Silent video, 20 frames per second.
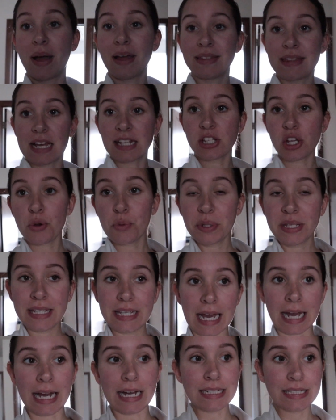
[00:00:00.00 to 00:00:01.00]
But that's all we
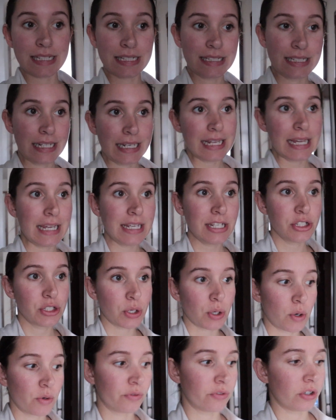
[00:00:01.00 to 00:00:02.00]
got today.
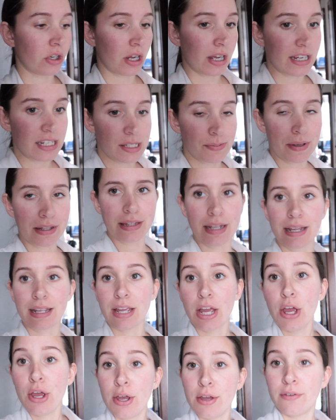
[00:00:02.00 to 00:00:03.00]
So overall I spent like
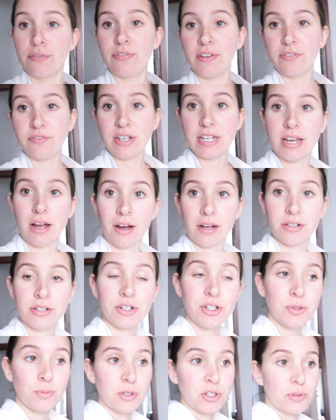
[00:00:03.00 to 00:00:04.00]

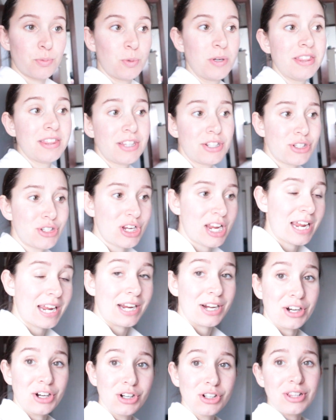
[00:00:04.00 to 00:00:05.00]
$50, which with the
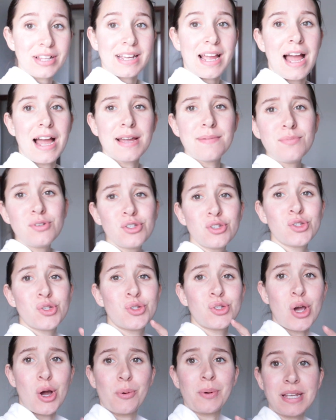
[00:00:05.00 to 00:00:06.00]
chair, like I'm
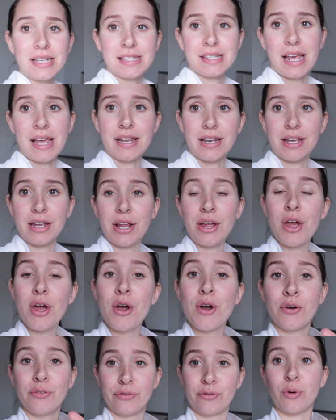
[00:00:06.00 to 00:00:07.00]
so excited
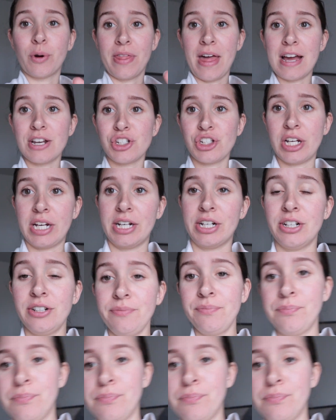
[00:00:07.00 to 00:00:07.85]
for that chair.